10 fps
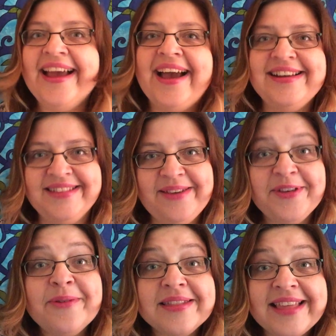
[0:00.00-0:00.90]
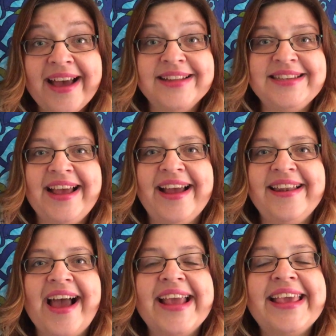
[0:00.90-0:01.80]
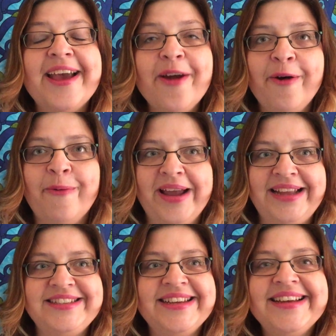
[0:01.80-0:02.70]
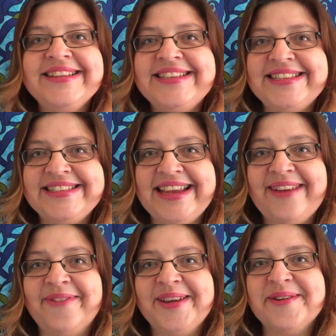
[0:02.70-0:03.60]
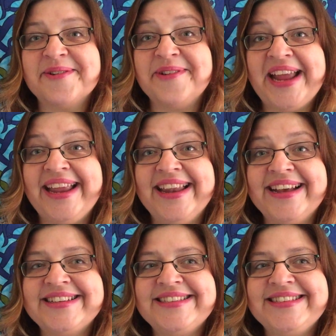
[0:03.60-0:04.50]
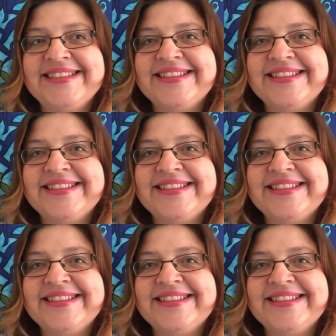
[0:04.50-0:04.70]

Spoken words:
I leave you with that, and I cannot wait to see what you create next.